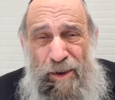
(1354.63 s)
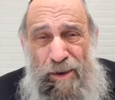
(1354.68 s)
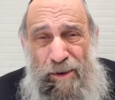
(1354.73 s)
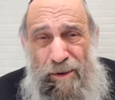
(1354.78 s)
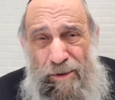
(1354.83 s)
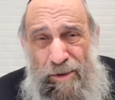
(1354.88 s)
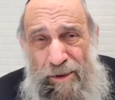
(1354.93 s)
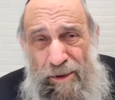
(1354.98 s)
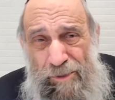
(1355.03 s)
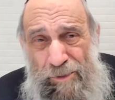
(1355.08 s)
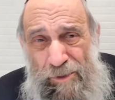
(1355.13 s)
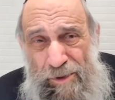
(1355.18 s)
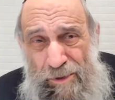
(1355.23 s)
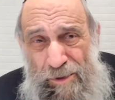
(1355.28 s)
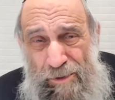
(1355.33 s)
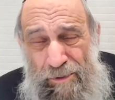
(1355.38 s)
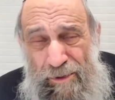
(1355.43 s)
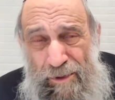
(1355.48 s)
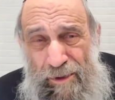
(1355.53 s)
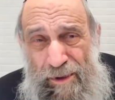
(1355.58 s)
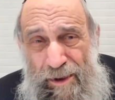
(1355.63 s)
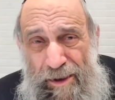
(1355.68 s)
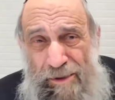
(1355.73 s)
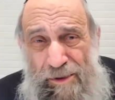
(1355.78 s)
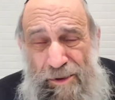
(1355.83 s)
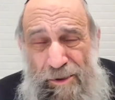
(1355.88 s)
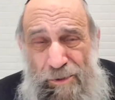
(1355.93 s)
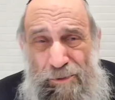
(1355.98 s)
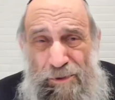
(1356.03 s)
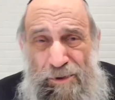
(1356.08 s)
and it gives a certain
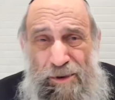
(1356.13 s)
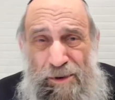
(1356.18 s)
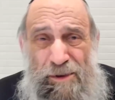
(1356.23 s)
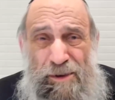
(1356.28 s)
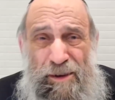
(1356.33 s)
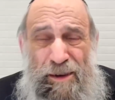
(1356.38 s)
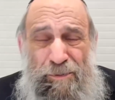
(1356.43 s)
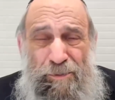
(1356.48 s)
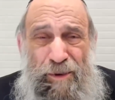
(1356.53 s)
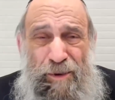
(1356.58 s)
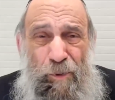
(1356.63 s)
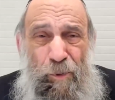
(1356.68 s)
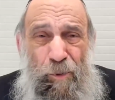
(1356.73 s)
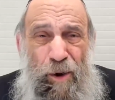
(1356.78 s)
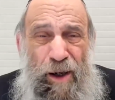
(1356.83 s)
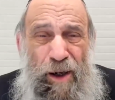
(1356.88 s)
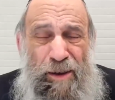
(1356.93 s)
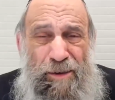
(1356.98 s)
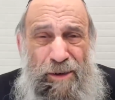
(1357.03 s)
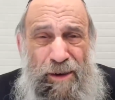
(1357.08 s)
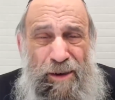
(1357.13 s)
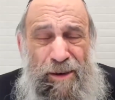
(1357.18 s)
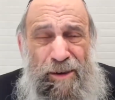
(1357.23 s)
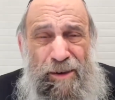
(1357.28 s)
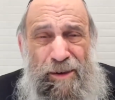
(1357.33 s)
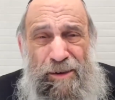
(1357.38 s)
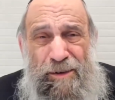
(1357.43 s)
taste to it, just like by wine.